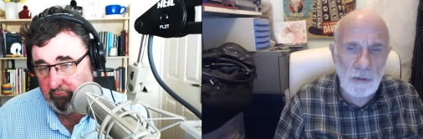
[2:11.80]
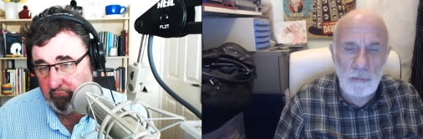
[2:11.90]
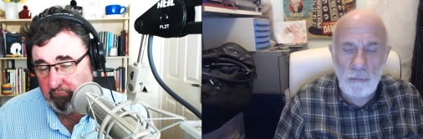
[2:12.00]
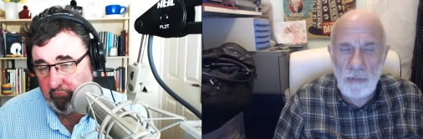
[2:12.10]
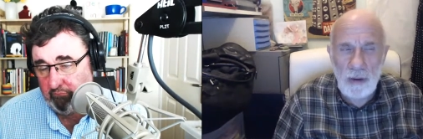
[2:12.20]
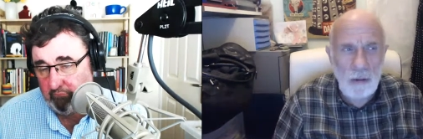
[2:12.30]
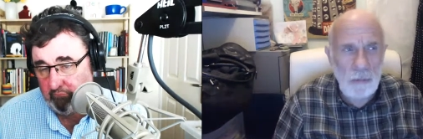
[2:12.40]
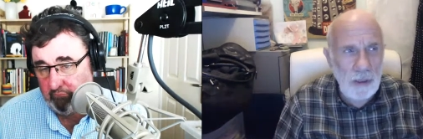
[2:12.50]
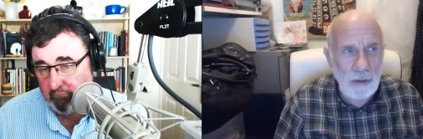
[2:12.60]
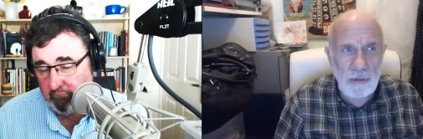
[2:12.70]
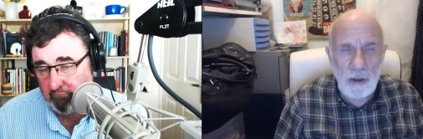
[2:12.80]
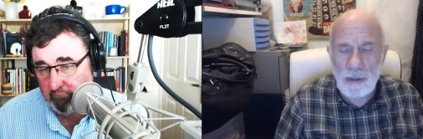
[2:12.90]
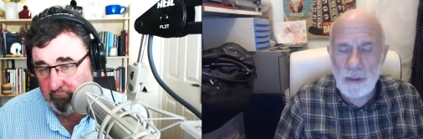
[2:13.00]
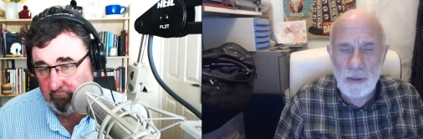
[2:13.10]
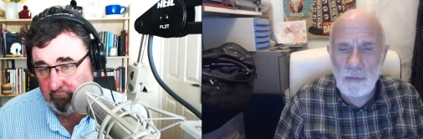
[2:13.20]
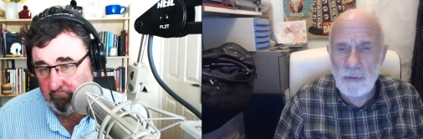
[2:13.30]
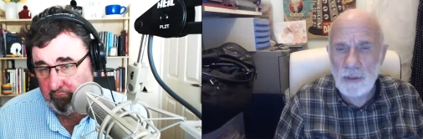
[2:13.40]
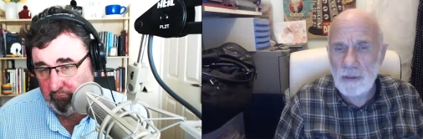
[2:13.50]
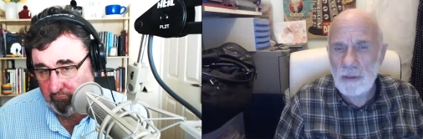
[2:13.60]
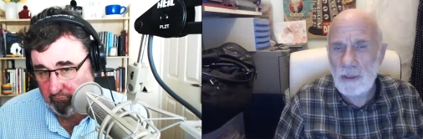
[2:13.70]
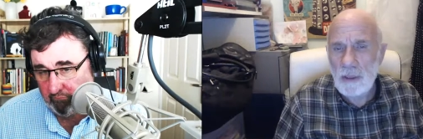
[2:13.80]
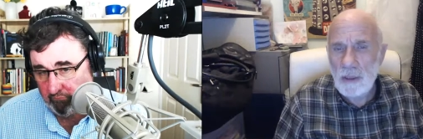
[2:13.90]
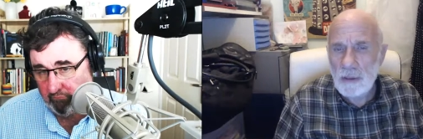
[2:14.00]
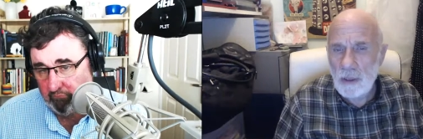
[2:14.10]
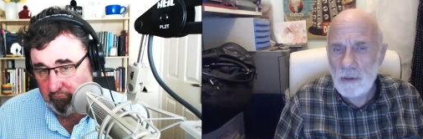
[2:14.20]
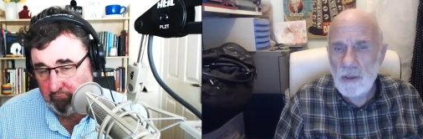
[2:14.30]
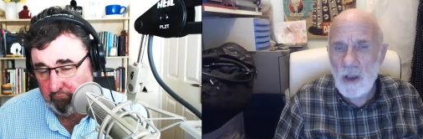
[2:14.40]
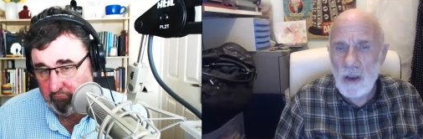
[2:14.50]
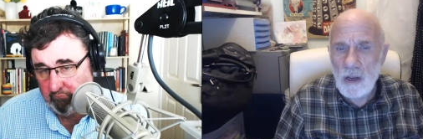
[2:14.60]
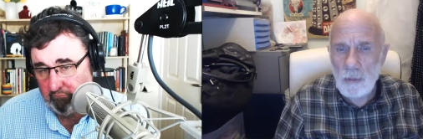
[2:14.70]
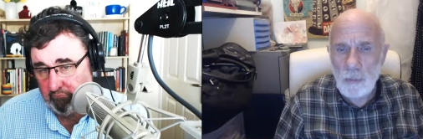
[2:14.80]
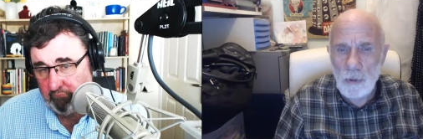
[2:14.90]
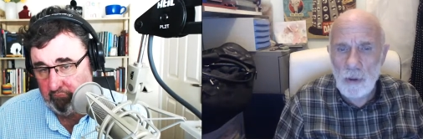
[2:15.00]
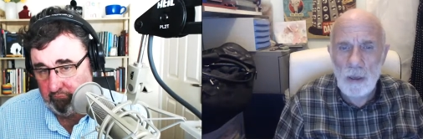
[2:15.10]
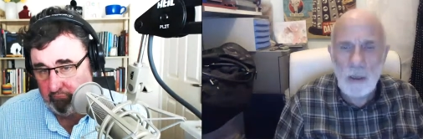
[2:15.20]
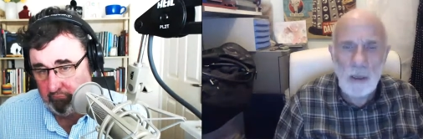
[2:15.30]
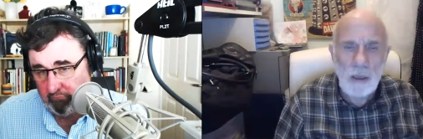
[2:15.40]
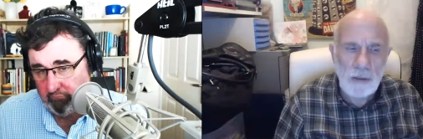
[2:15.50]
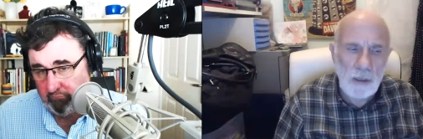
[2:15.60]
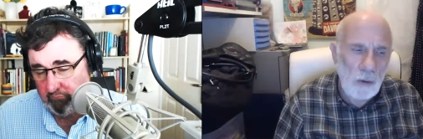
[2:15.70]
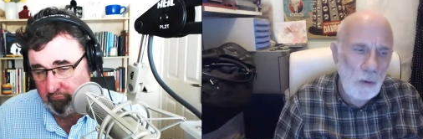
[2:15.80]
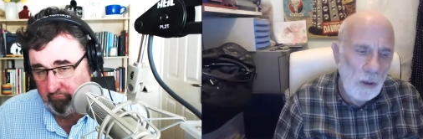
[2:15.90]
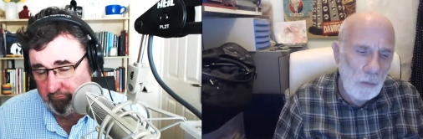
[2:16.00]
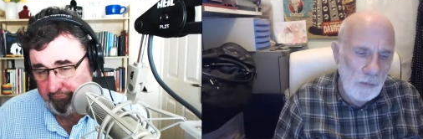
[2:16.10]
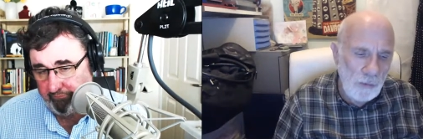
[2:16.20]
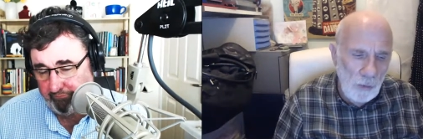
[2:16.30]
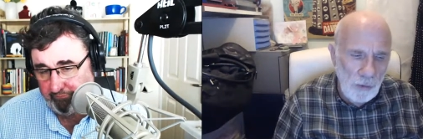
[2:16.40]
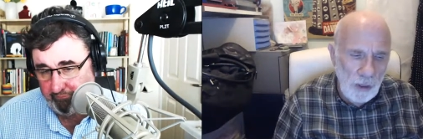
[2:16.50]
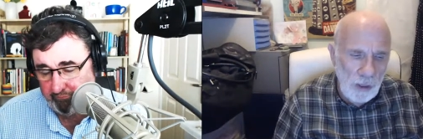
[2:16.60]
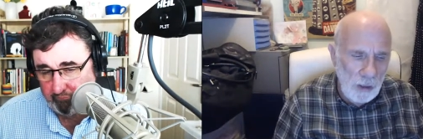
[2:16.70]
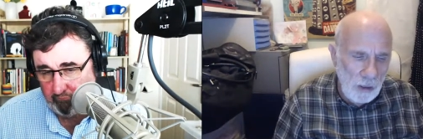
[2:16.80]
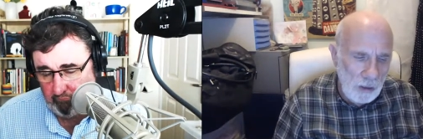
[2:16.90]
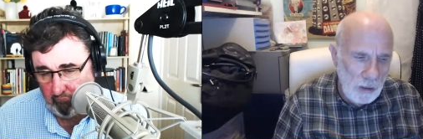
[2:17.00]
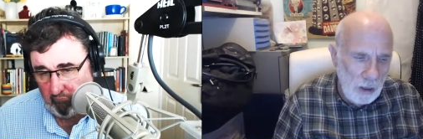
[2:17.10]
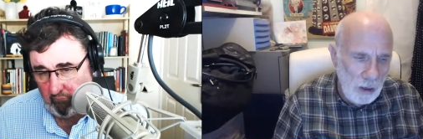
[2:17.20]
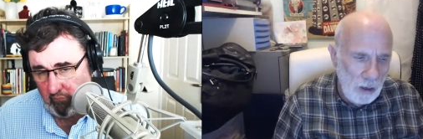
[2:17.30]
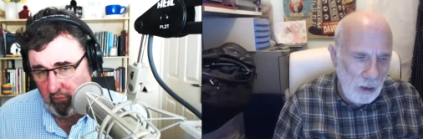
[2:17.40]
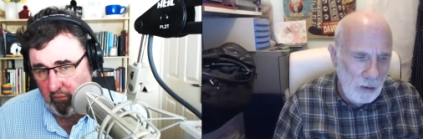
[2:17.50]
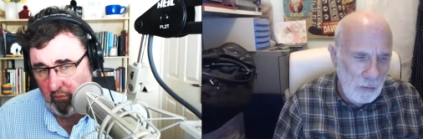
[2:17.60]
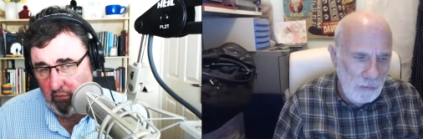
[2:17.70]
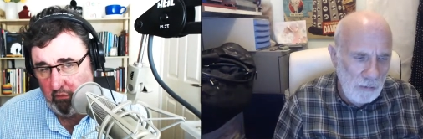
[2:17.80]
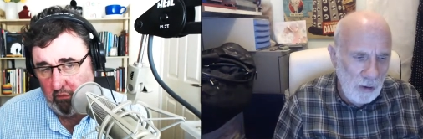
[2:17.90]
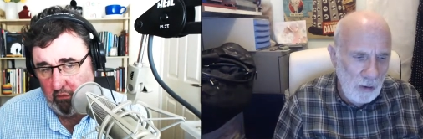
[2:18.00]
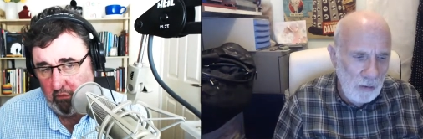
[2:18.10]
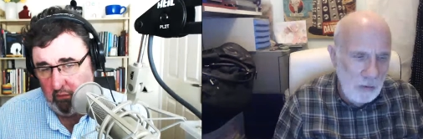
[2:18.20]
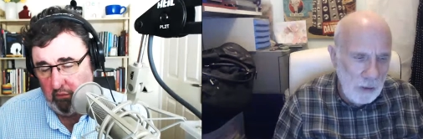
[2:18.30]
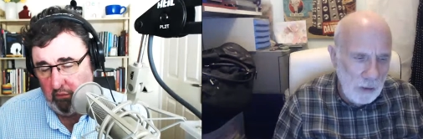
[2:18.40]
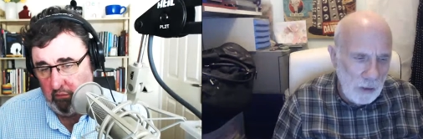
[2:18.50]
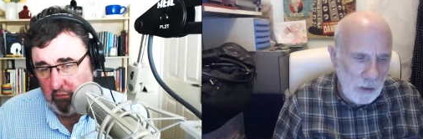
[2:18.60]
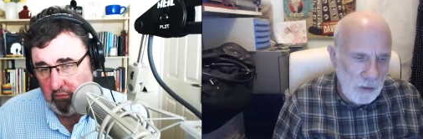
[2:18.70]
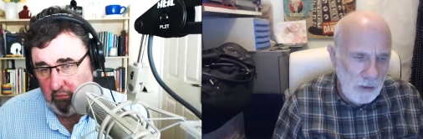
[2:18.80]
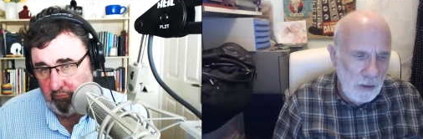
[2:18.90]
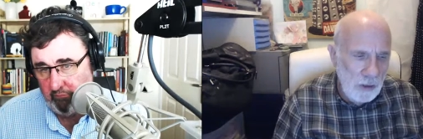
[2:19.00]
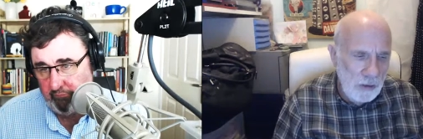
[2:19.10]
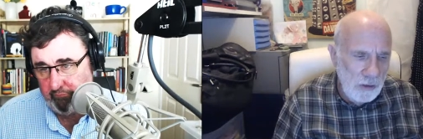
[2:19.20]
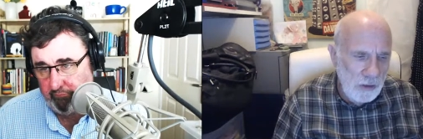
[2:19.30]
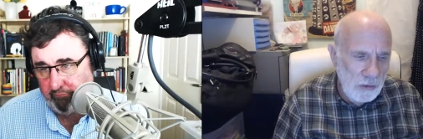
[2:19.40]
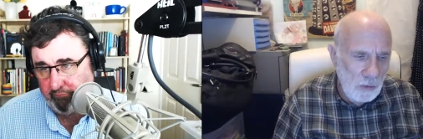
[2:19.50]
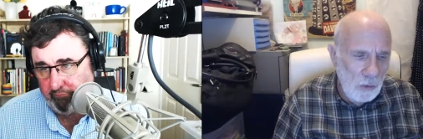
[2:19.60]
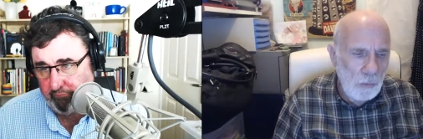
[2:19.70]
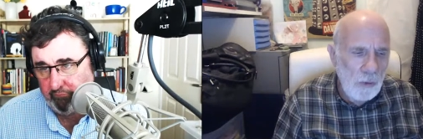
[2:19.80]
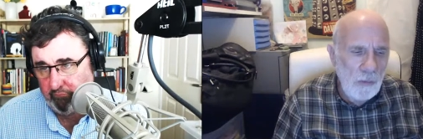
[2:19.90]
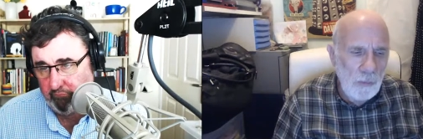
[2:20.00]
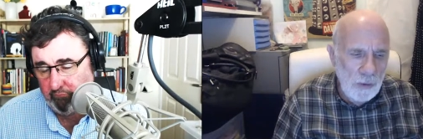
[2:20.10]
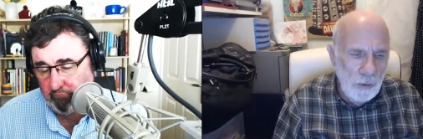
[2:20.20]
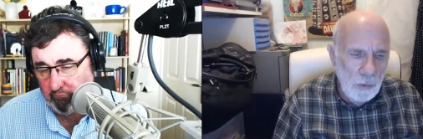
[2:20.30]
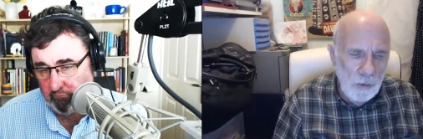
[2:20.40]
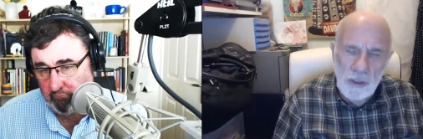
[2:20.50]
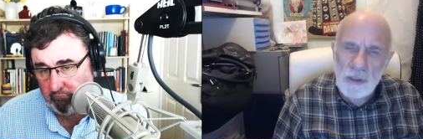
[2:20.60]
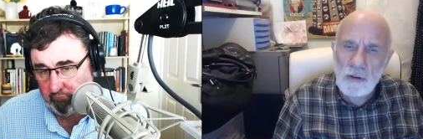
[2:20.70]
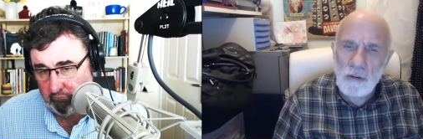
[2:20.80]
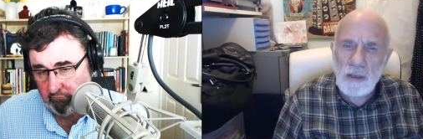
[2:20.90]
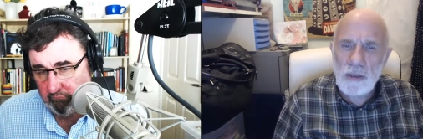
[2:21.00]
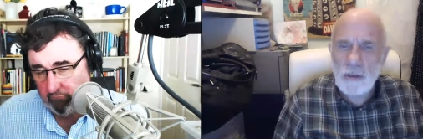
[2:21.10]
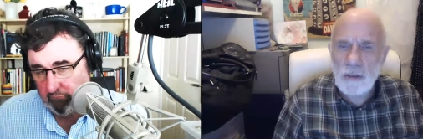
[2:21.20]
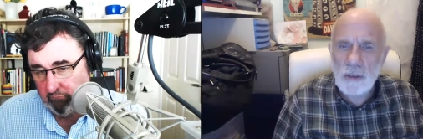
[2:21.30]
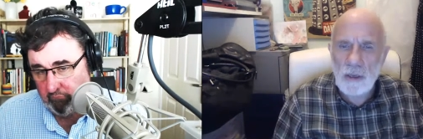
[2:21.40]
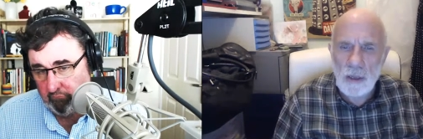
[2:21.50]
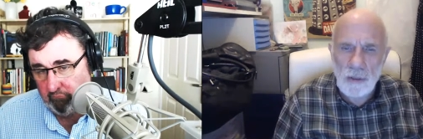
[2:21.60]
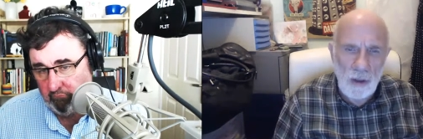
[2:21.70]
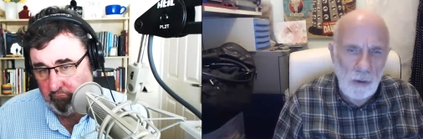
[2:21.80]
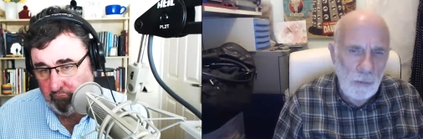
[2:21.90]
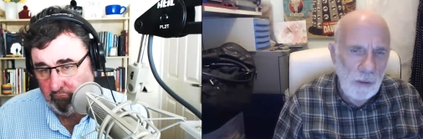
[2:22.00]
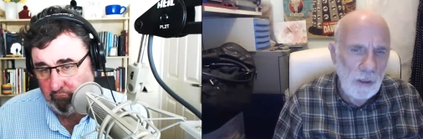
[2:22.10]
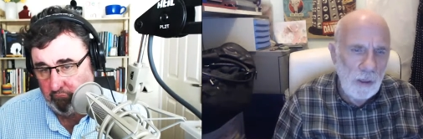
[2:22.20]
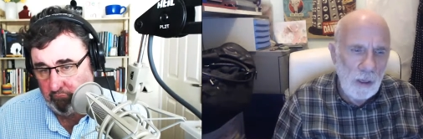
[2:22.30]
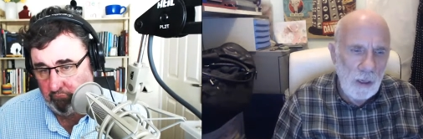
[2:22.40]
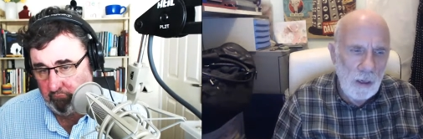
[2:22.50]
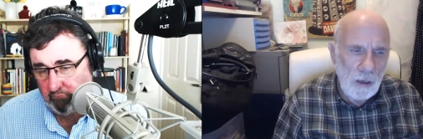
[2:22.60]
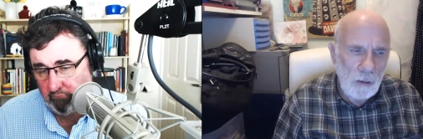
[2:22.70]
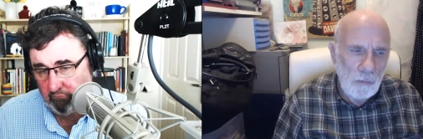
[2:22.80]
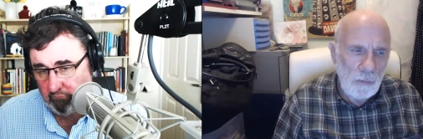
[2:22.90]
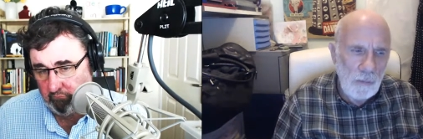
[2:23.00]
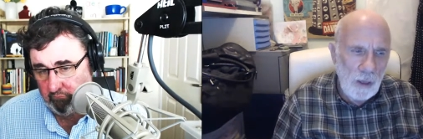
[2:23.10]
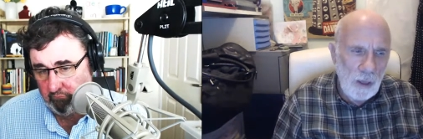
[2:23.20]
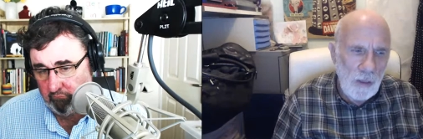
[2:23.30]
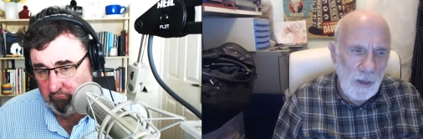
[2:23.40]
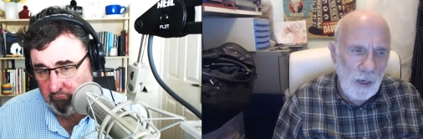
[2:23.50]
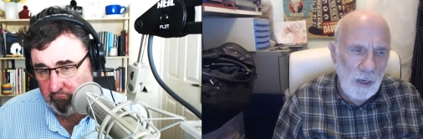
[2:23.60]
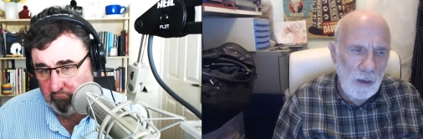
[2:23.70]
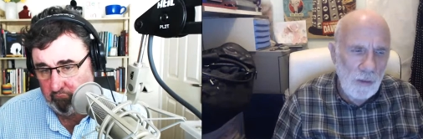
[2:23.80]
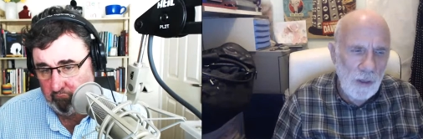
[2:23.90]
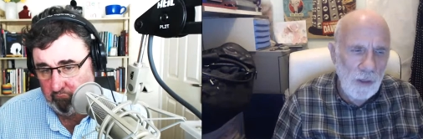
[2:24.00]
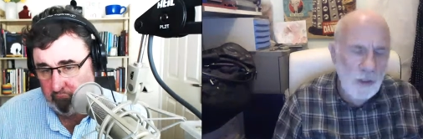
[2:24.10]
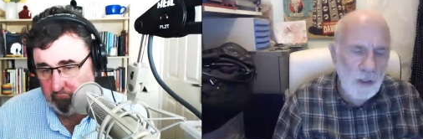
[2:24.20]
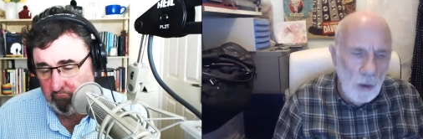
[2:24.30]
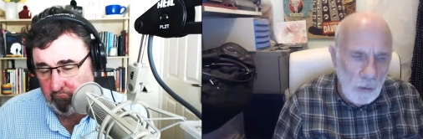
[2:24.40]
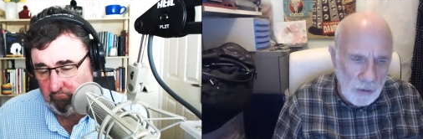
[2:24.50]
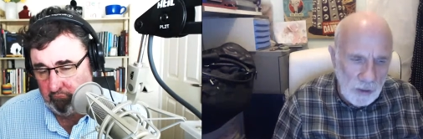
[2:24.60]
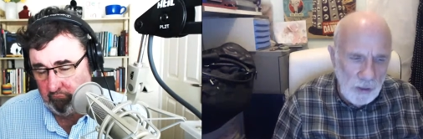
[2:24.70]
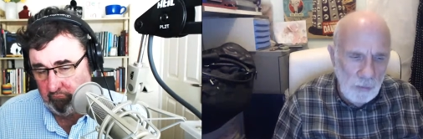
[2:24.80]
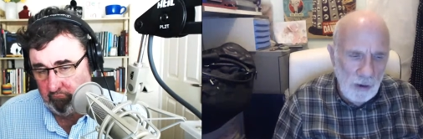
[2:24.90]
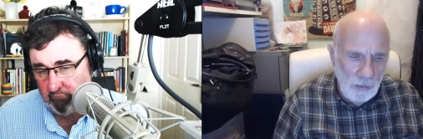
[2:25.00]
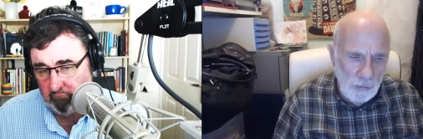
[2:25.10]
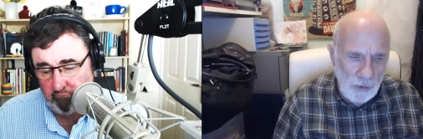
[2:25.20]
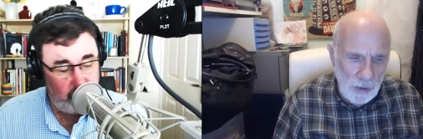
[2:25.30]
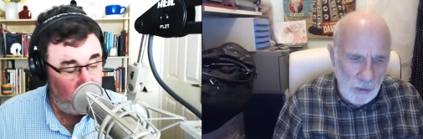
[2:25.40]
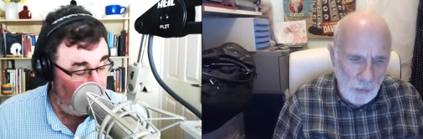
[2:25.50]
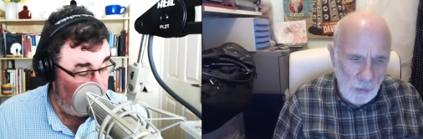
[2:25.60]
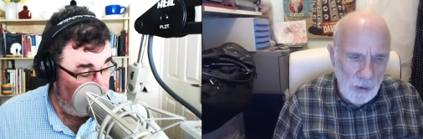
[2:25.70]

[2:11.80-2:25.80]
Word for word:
Speaker 1: middle, middle of 1970s. So it's an early book. So before the um, real search or movement towards integration in psychotherapy, um, I think the Gestalt experiments in the book